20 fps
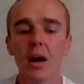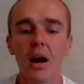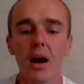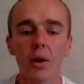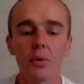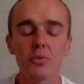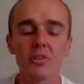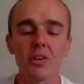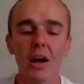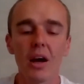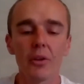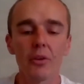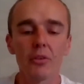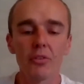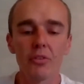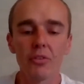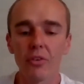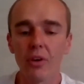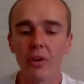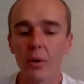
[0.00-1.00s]
outside
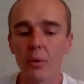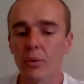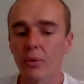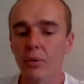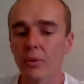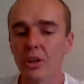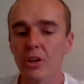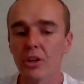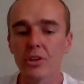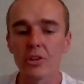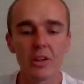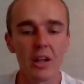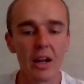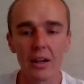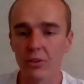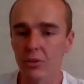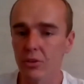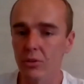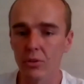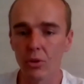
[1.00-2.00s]
of our region. There
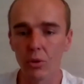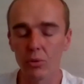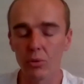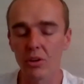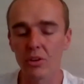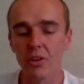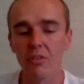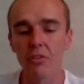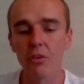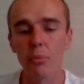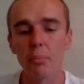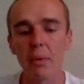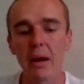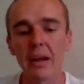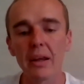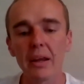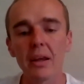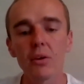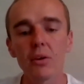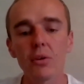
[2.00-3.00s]
are totally different
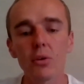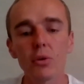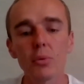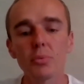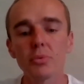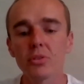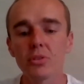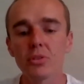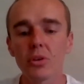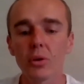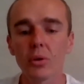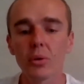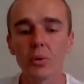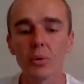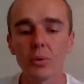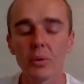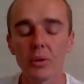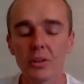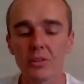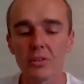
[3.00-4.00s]
banking groups,
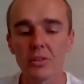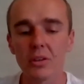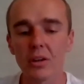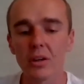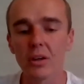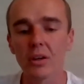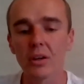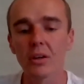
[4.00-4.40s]
so it's